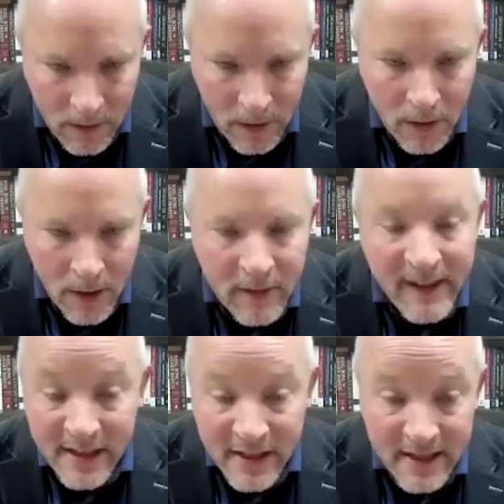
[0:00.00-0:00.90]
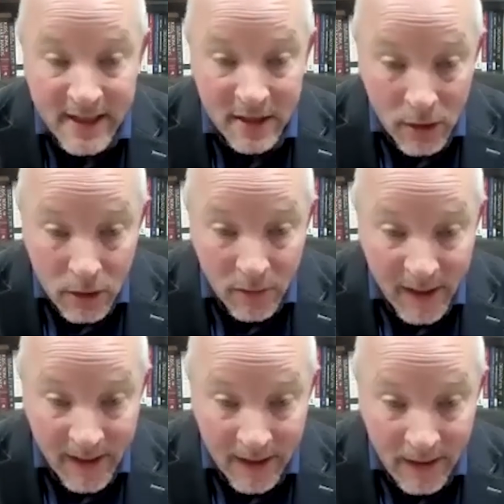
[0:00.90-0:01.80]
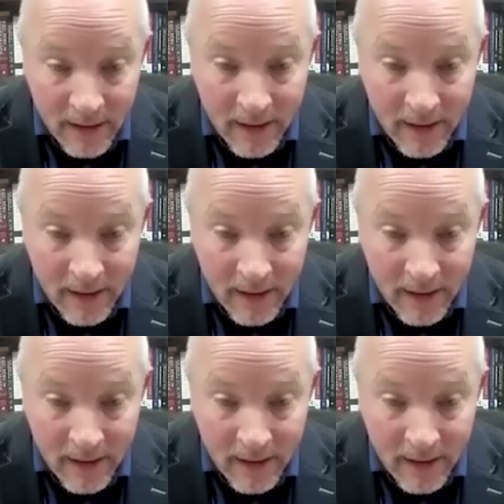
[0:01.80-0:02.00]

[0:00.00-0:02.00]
A thesis is a good thing,